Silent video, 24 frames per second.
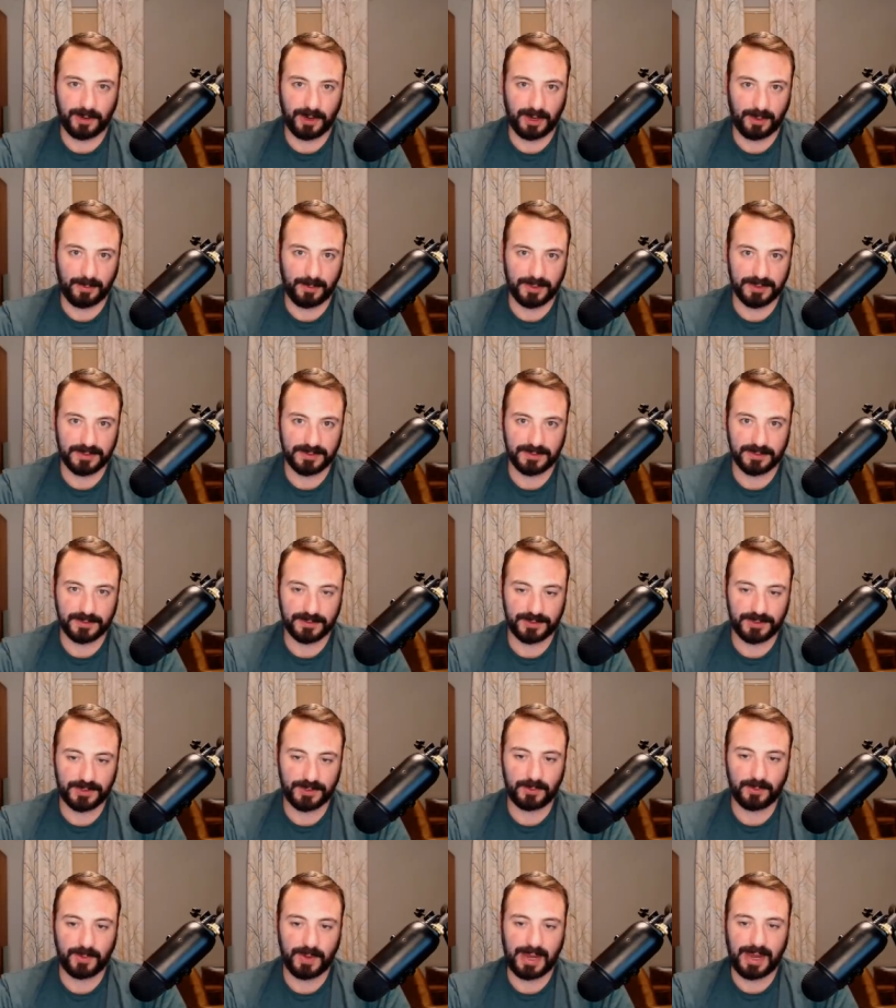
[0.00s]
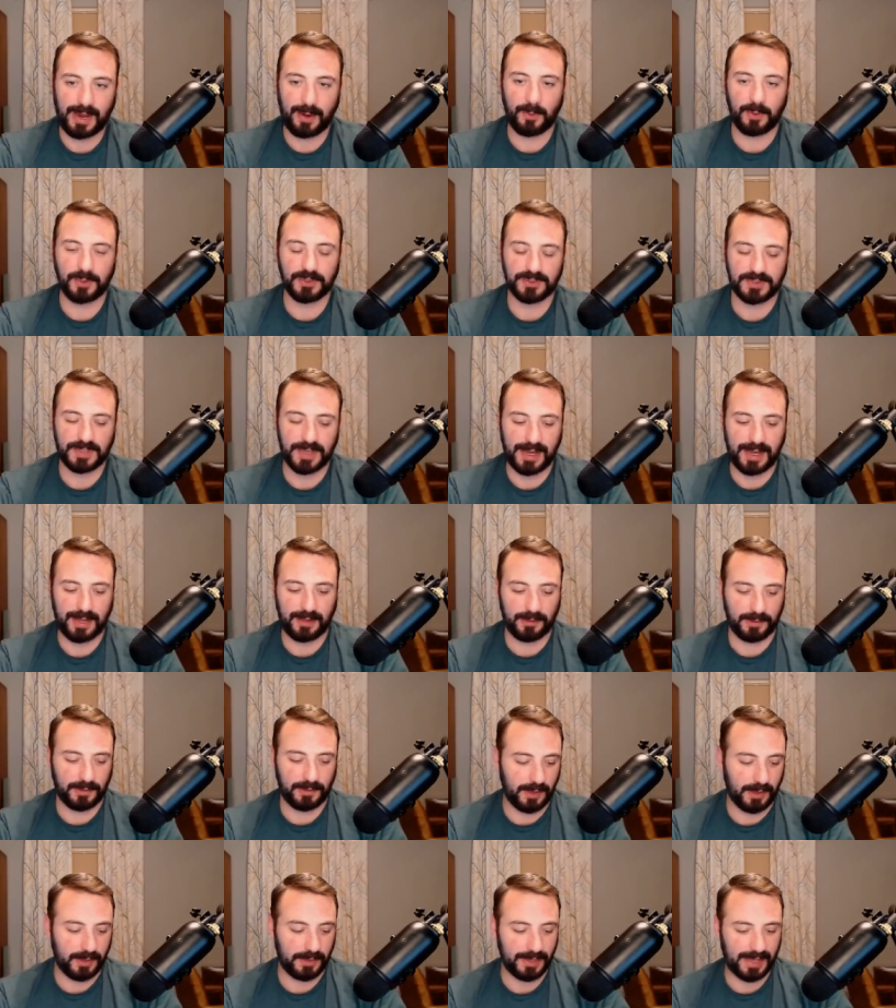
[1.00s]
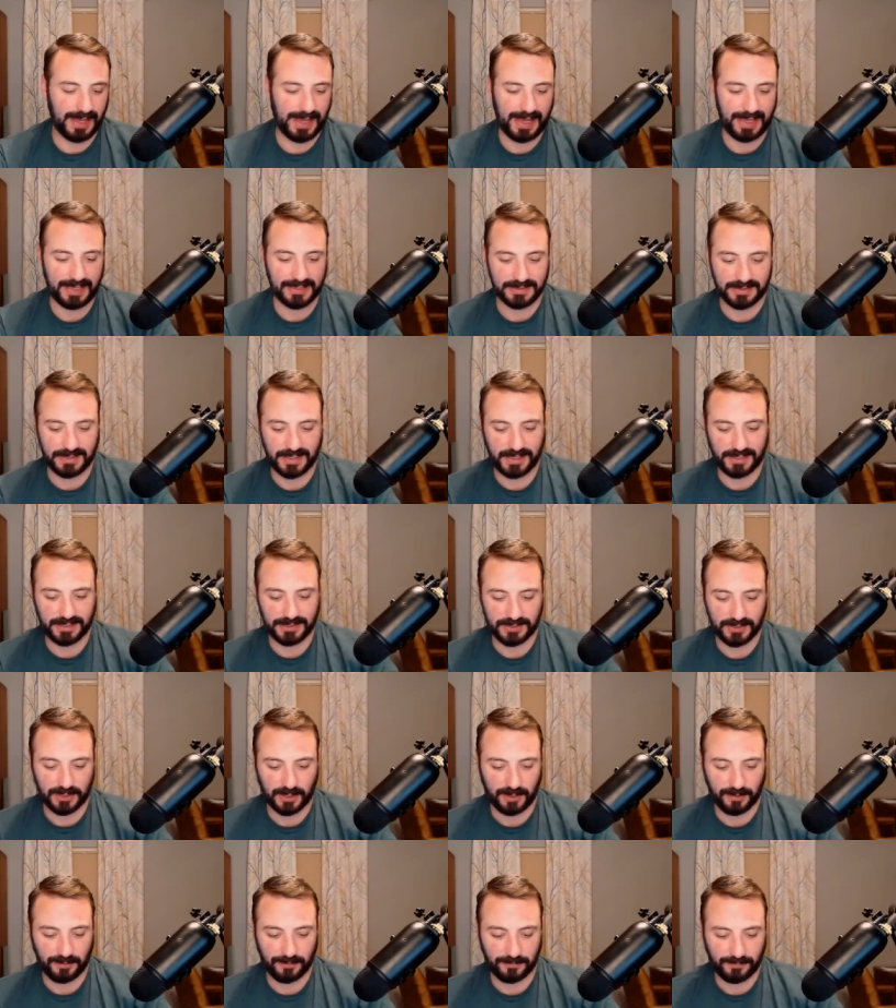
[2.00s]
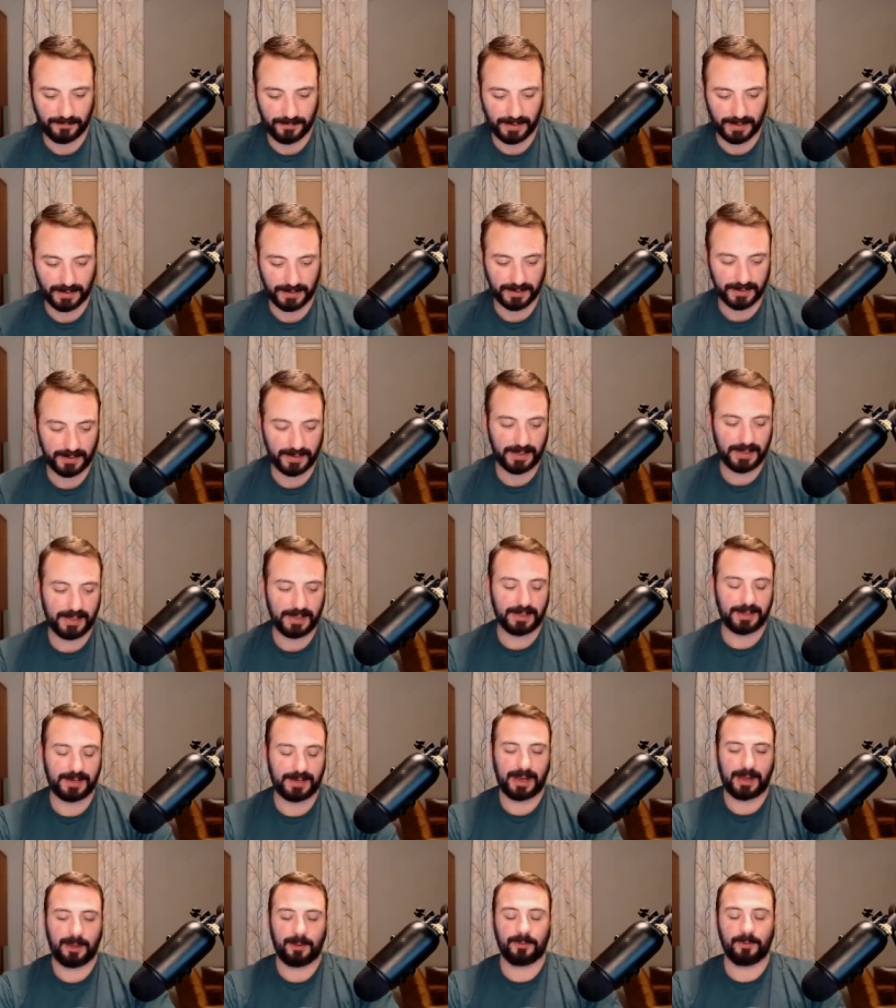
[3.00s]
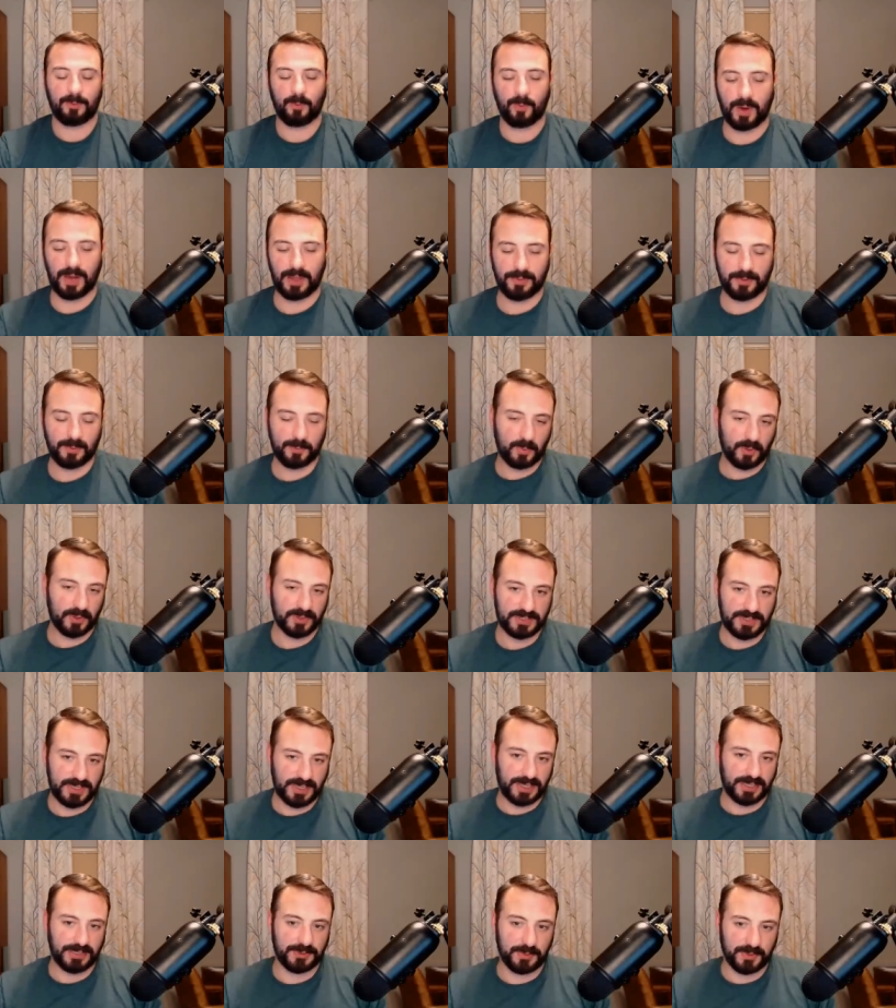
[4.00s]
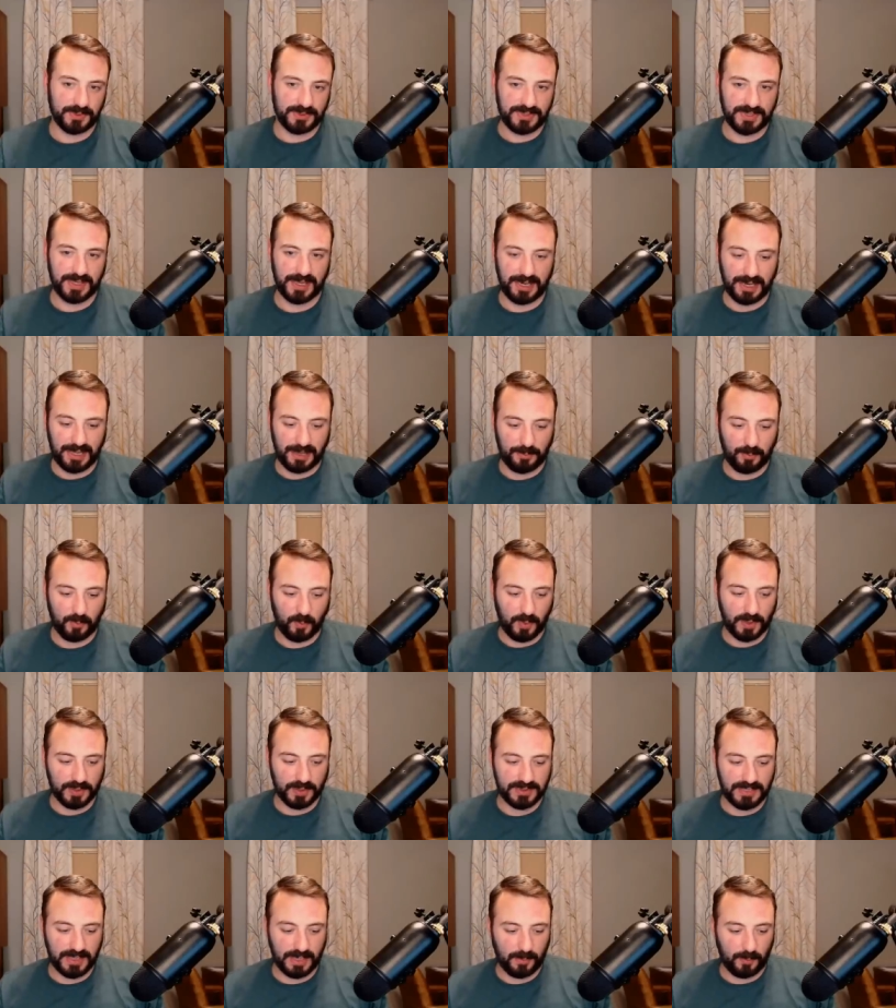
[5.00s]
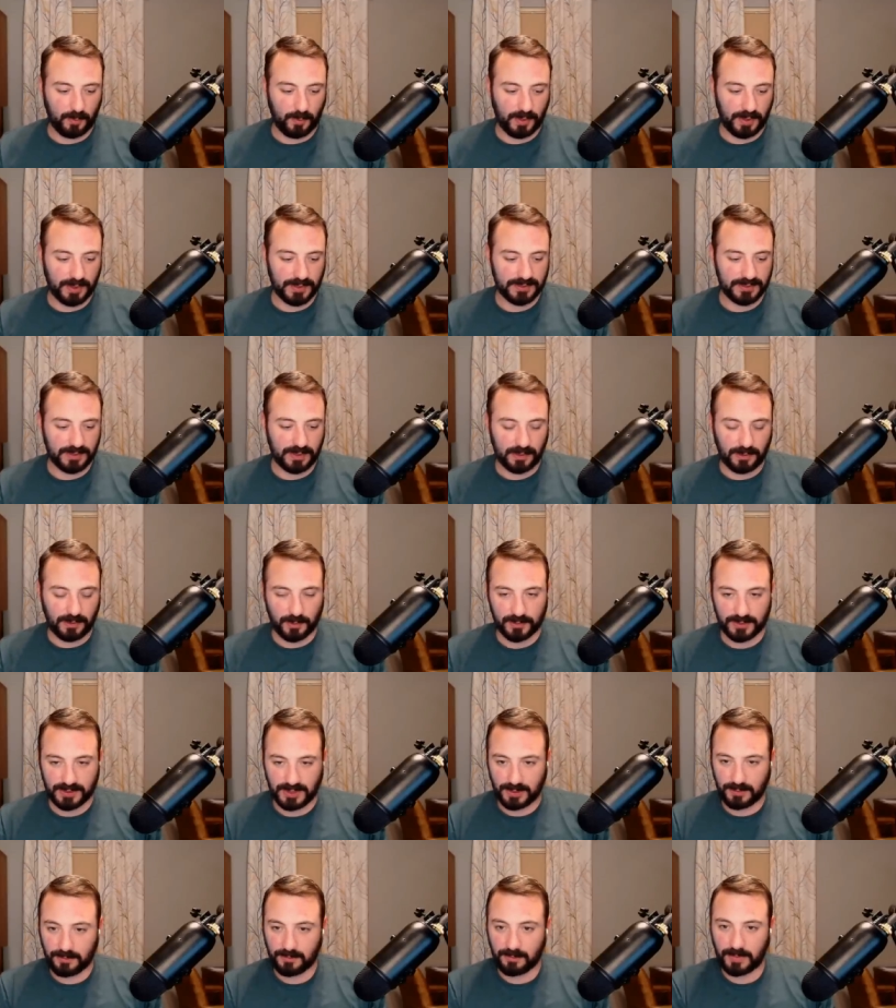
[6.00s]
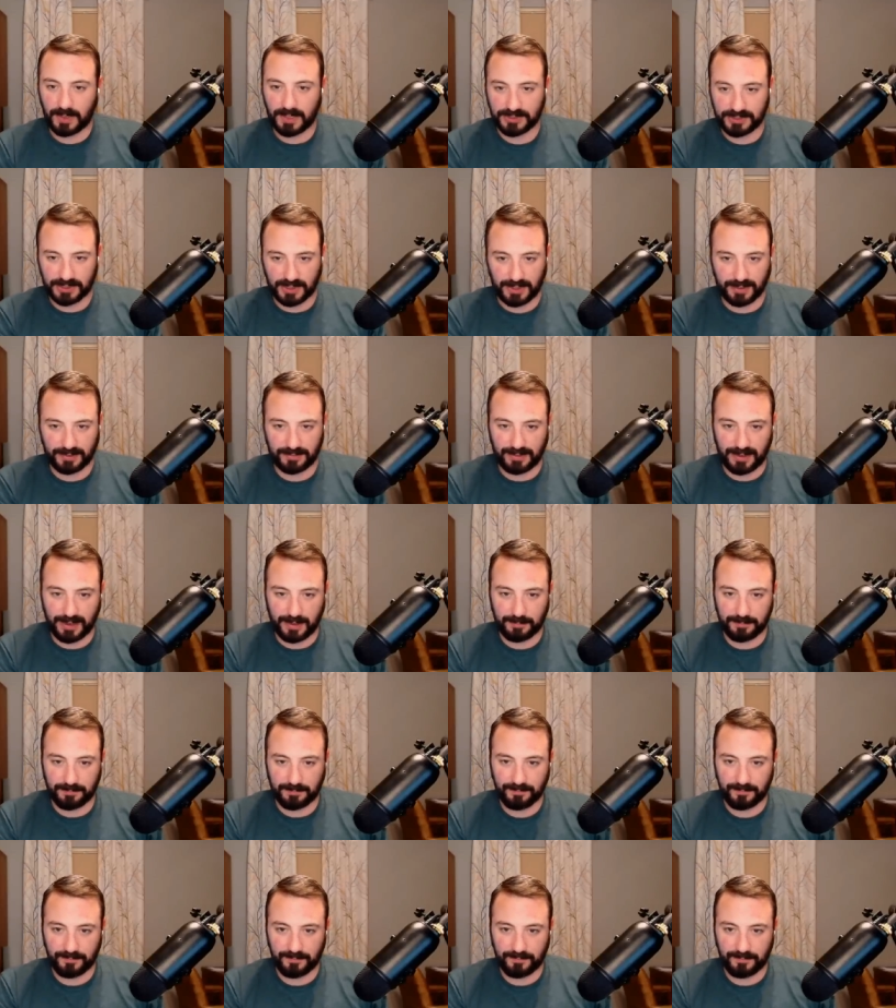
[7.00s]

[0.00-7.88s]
arguments, two hours to allocate as they saw fit. Now, the way the proceedings were set up was there was closing by Johnny Depp,